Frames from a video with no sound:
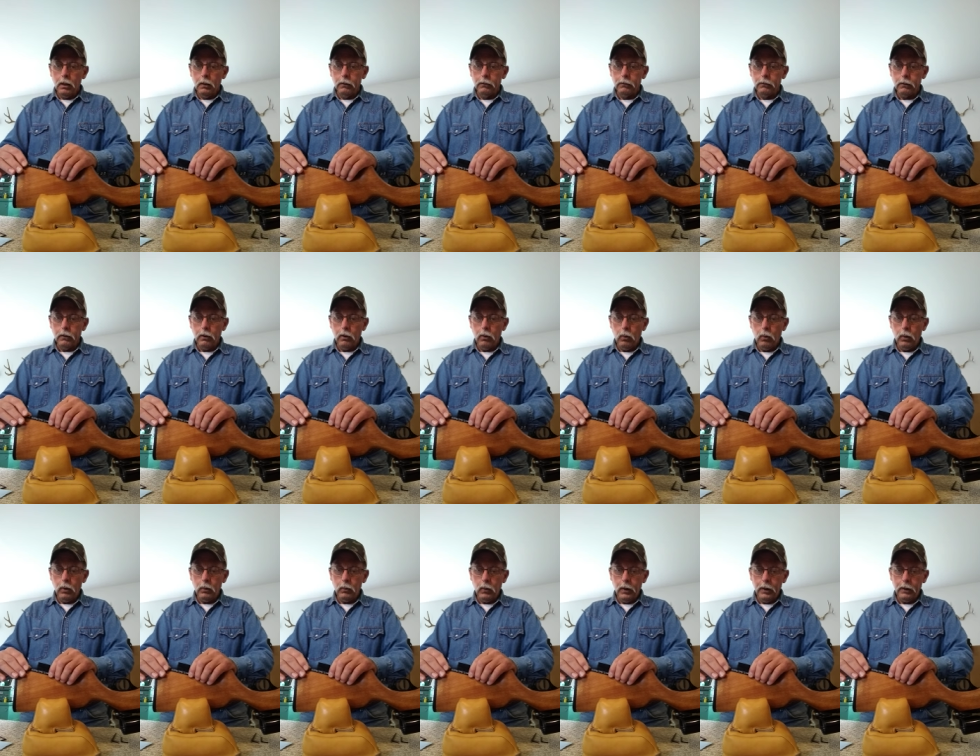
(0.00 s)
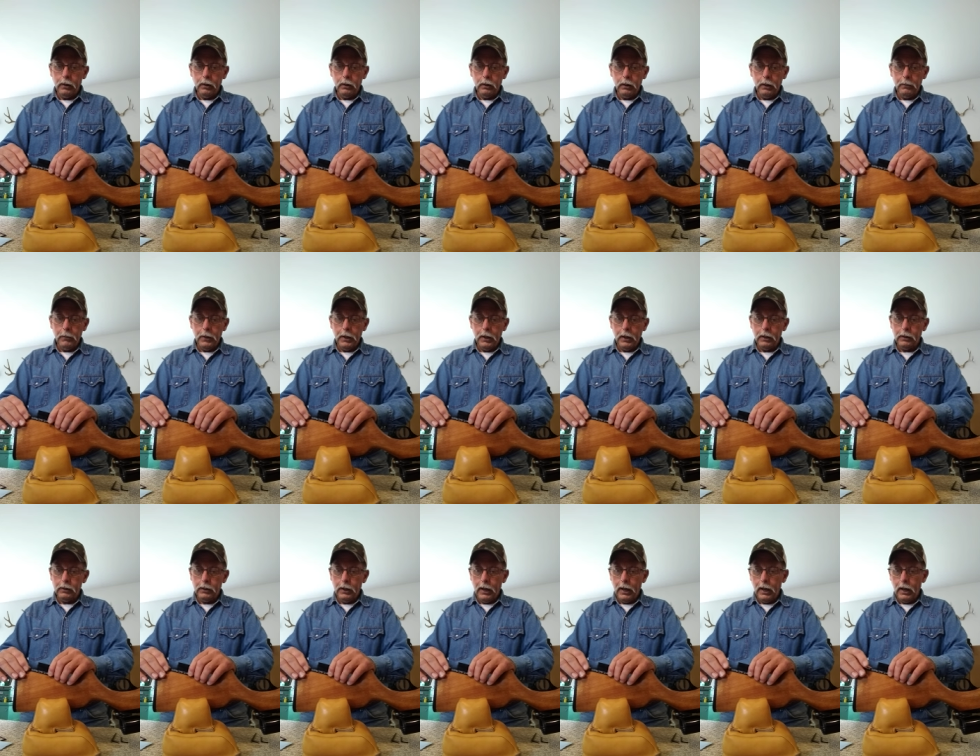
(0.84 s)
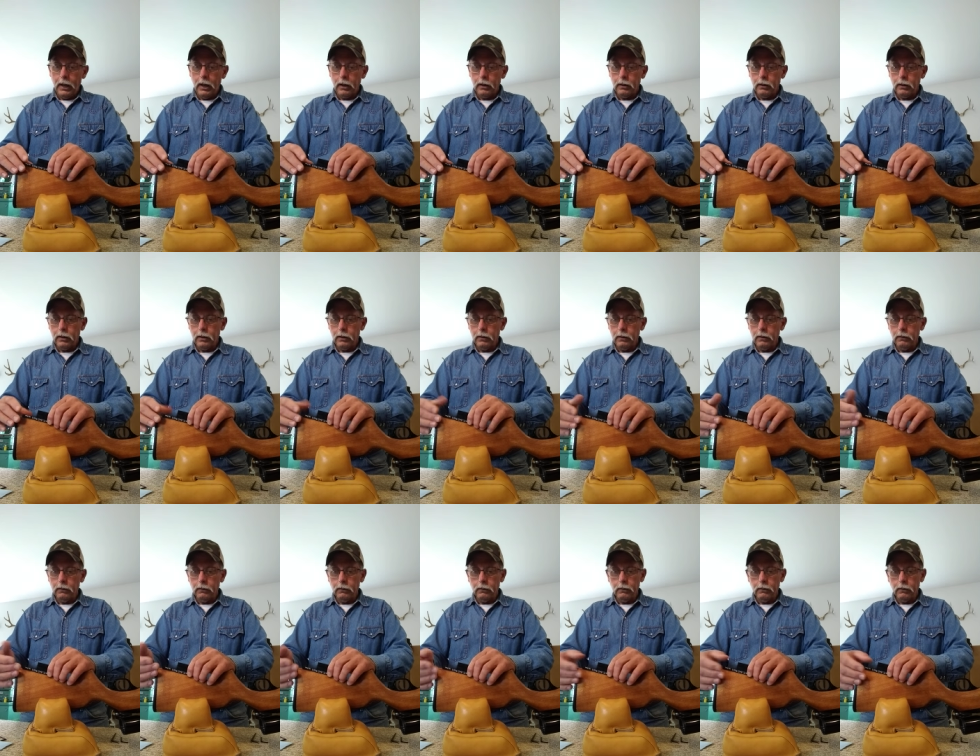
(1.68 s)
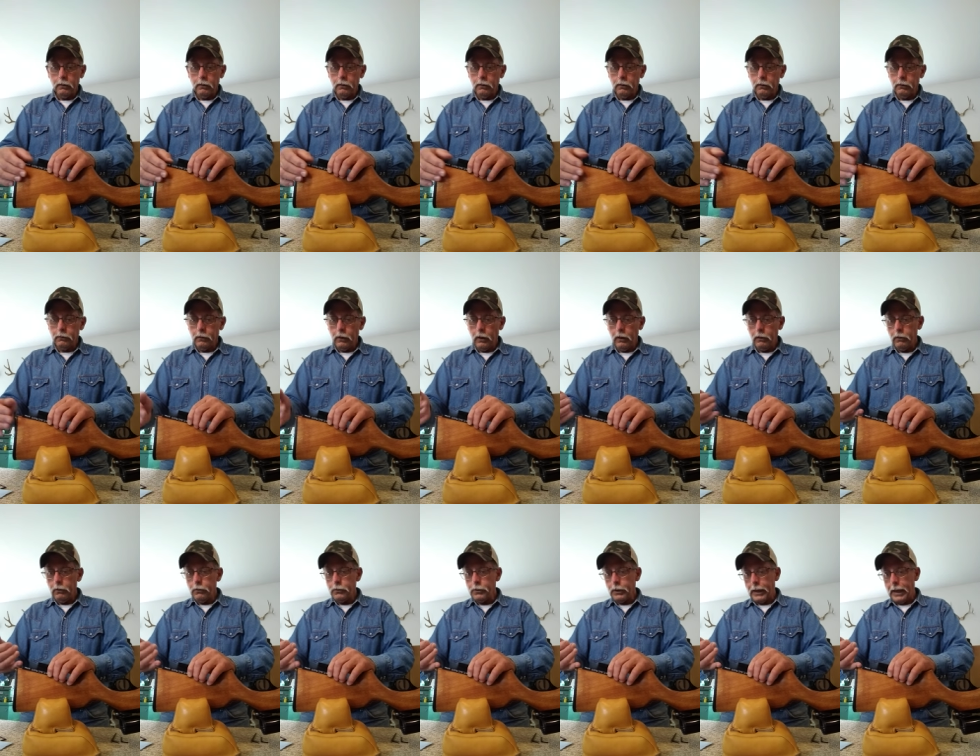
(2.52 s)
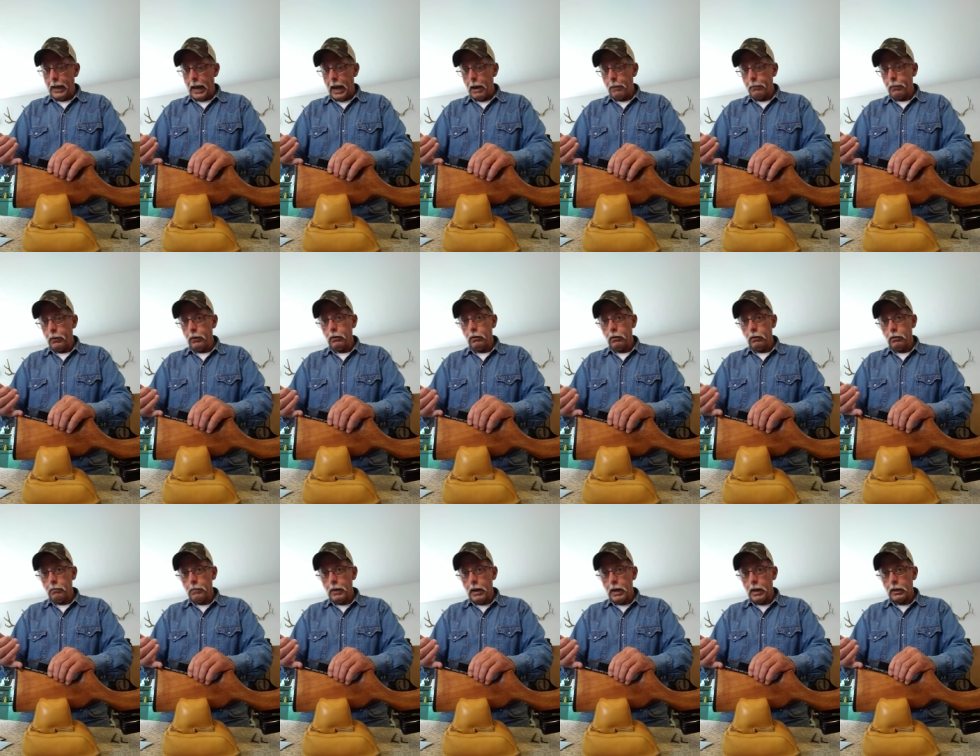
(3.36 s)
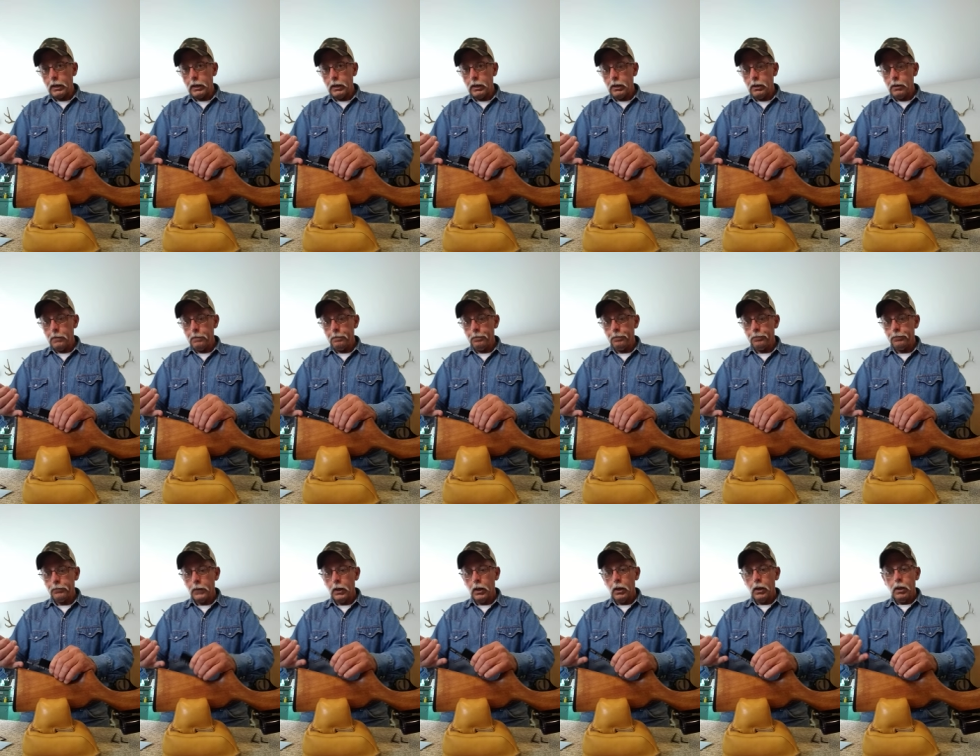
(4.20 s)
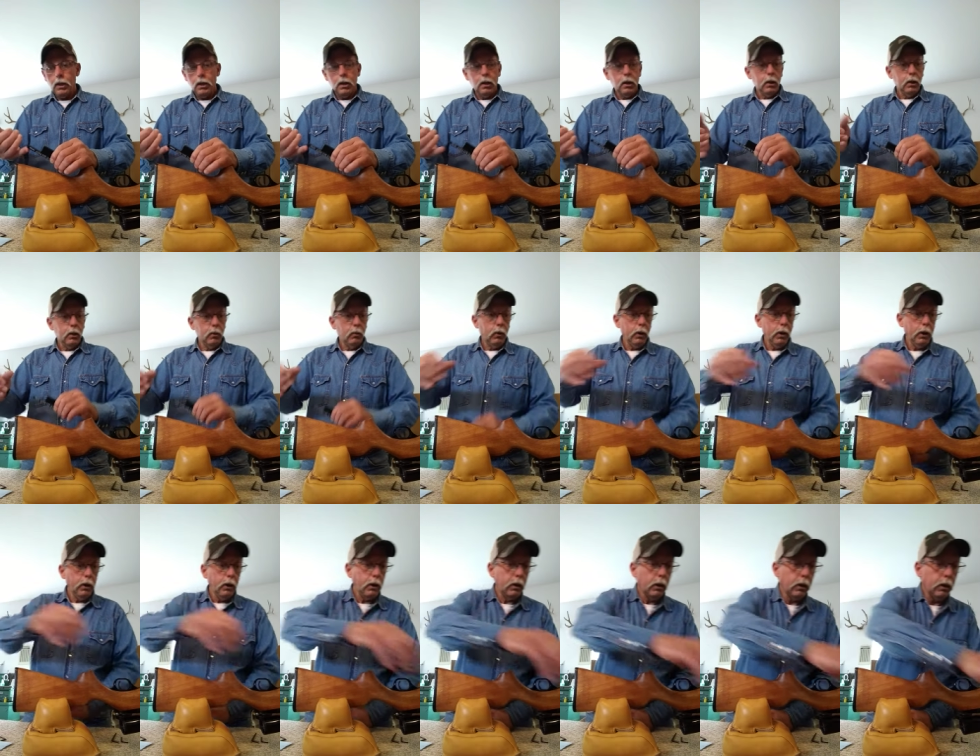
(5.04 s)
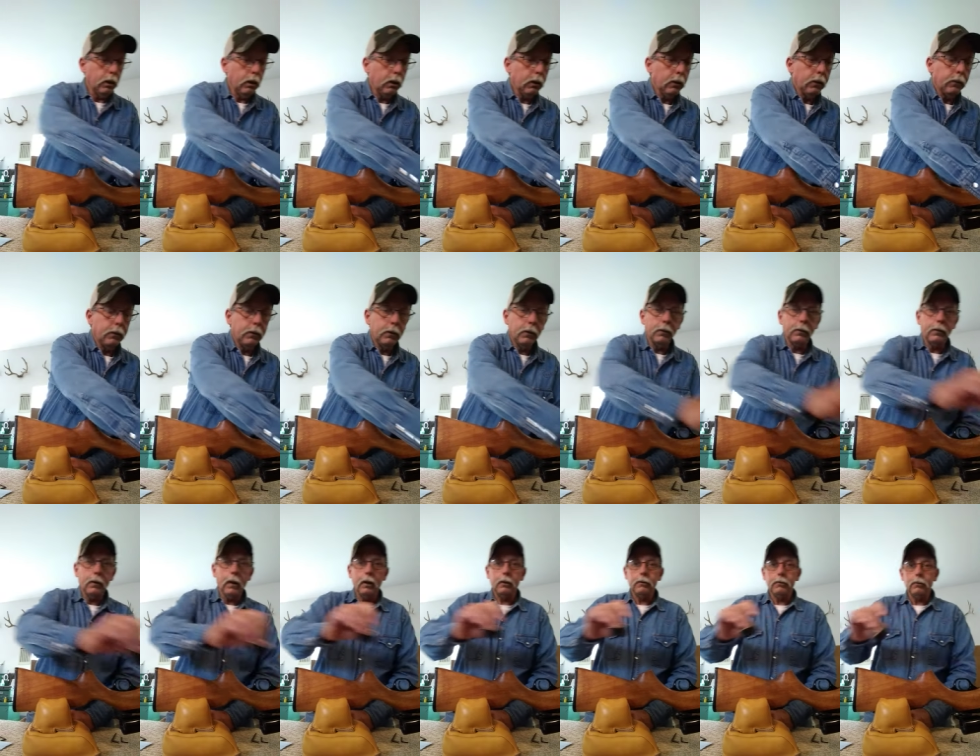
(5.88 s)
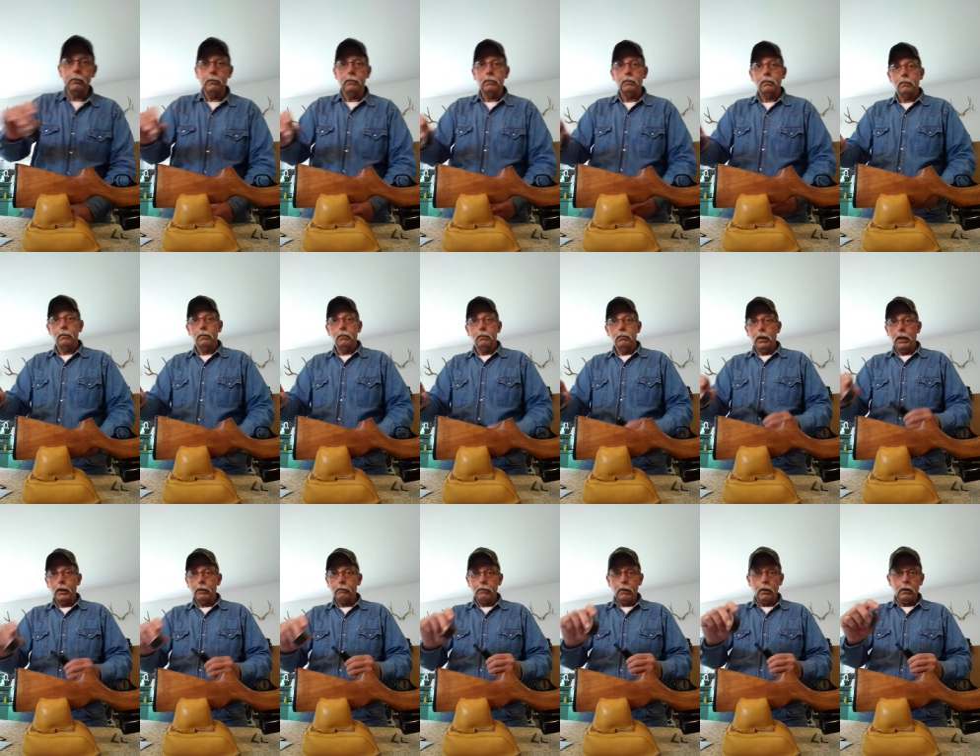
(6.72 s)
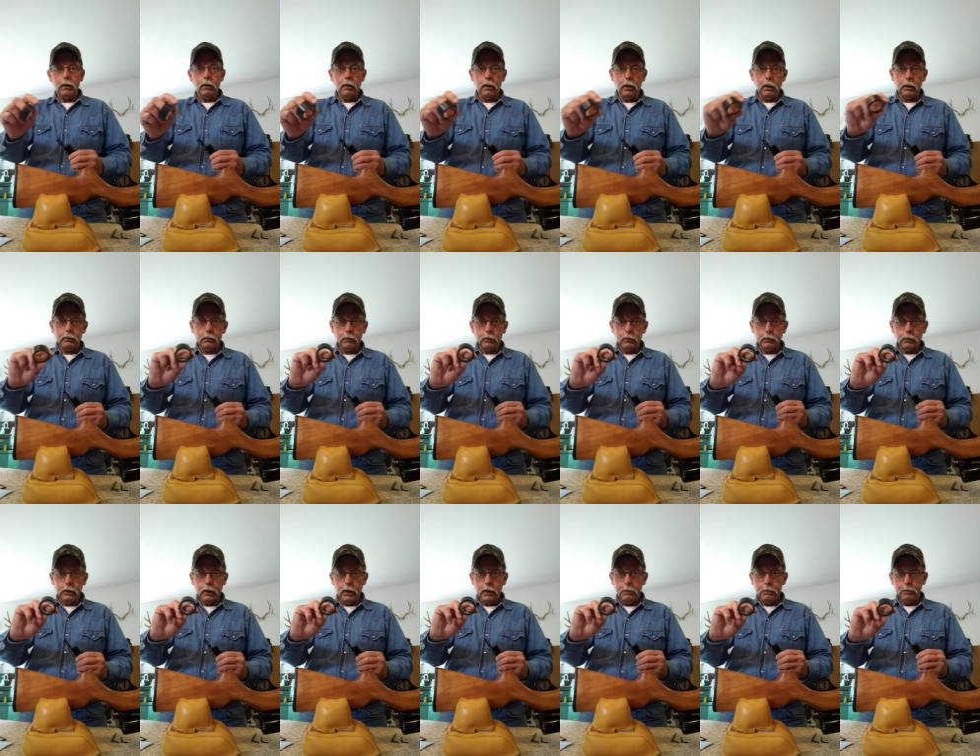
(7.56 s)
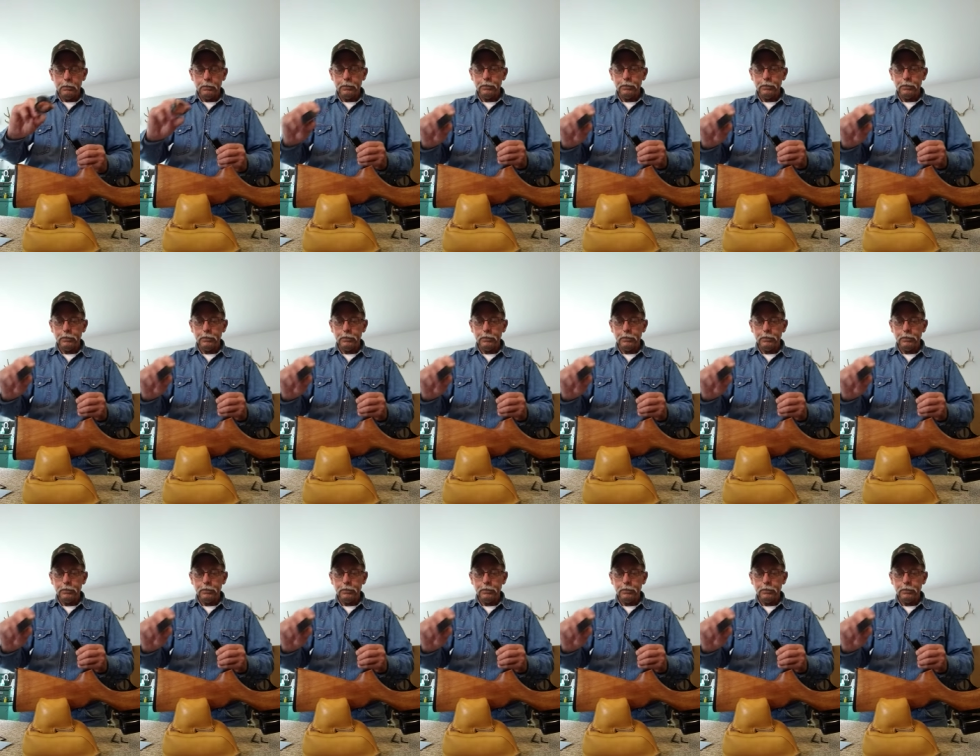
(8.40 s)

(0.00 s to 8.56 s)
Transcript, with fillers: So one way to eliminate that say there's a gap under the back here, what you can do is just take some black vinyl electrical tape,